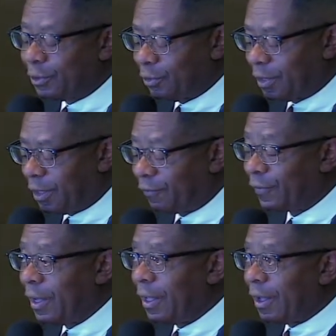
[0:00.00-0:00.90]
gift
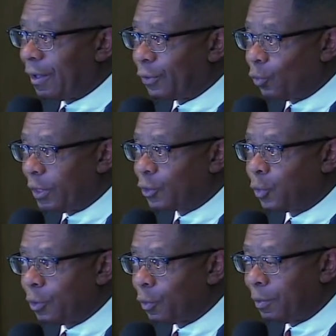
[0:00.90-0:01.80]
uh, of which
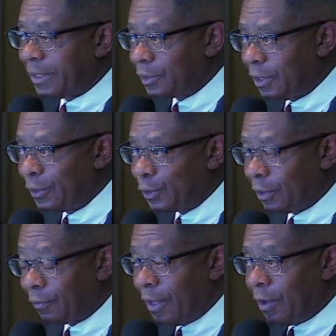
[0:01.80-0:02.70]
we will be
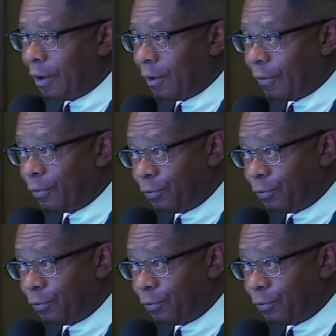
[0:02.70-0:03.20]
teaching uh,